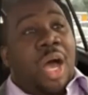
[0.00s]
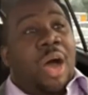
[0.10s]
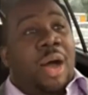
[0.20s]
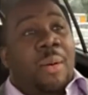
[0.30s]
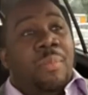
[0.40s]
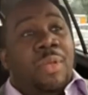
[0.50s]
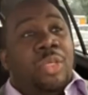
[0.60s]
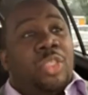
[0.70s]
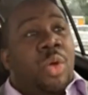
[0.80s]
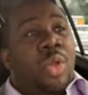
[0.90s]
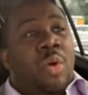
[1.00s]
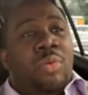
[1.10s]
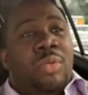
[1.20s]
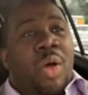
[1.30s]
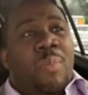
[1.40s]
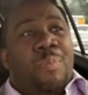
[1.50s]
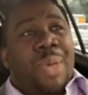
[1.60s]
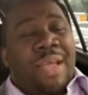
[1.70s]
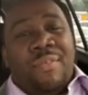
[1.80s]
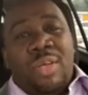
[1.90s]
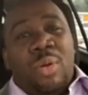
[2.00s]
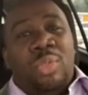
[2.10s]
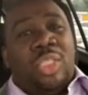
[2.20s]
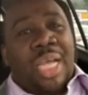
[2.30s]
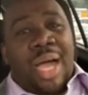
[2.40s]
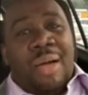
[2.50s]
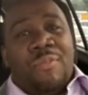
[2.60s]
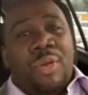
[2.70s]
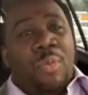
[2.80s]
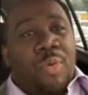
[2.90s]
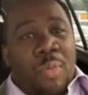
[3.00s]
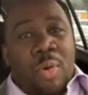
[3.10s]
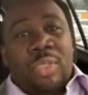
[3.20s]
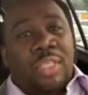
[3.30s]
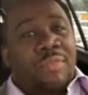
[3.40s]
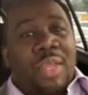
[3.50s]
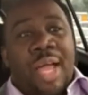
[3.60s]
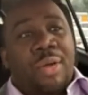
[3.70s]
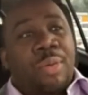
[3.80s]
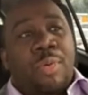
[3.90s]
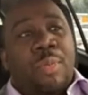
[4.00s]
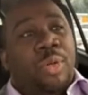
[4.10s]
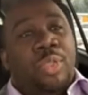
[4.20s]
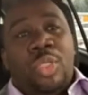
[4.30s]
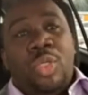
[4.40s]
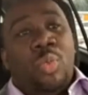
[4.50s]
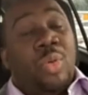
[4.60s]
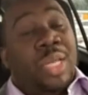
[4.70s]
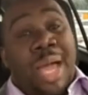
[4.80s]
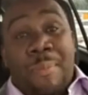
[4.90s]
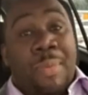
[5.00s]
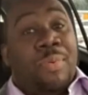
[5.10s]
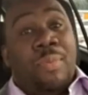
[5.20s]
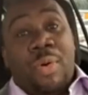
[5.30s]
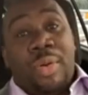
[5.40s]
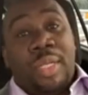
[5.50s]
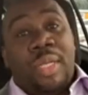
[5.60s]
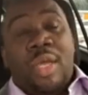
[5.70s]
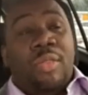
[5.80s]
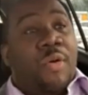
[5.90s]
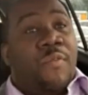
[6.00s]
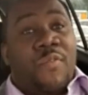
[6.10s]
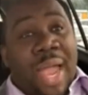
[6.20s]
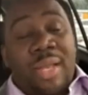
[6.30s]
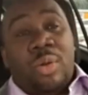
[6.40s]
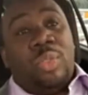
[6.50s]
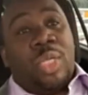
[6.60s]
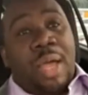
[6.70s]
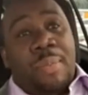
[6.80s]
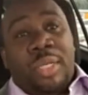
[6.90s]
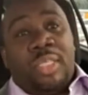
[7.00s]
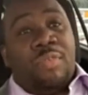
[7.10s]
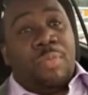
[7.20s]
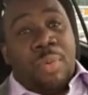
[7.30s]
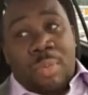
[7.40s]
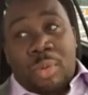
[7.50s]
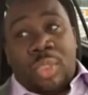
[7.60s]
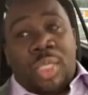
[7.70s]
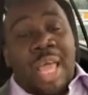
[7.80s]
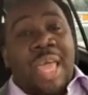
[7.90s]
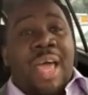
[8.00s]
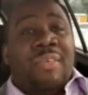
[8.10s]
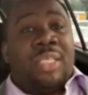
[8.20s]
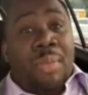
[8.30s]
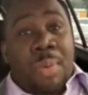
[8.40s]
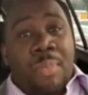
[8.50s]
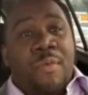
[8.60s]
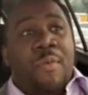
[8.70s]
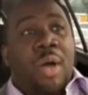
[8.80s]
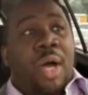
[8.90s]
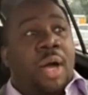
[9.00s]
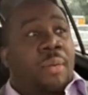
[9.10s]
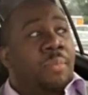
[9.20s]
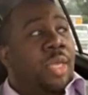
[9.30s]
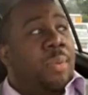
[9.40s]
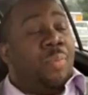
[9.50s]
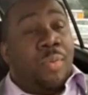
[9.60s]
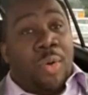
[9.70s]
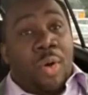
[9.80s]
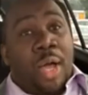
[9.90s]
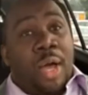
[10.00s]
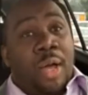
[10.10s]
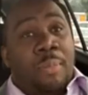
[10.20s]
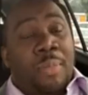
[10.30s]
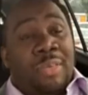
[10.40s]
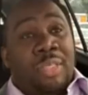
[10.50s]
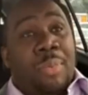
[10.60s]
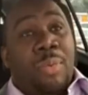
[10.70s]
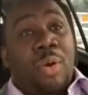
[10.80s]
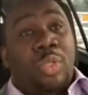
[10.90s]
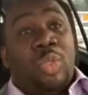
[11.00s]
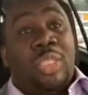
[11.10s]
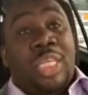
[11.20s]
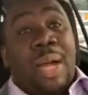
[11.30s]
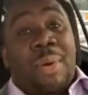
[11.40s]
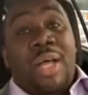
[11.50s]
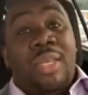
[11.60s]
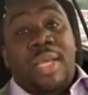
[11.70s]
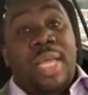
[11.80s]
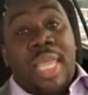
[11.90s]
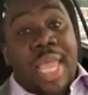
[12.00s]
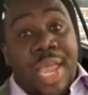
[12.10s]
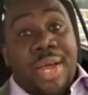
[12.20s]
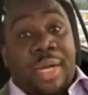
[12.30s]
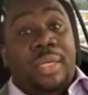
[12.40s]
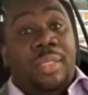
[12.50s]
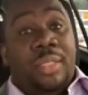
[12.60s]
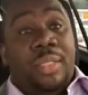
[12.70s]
Um, so don't don't beg no job for no promotion. If they're not going to promote you, you will not be promoted. Don't fight no job because of a promotion. I've seen people um, get promote. Um, I've seen people go to a job under a year.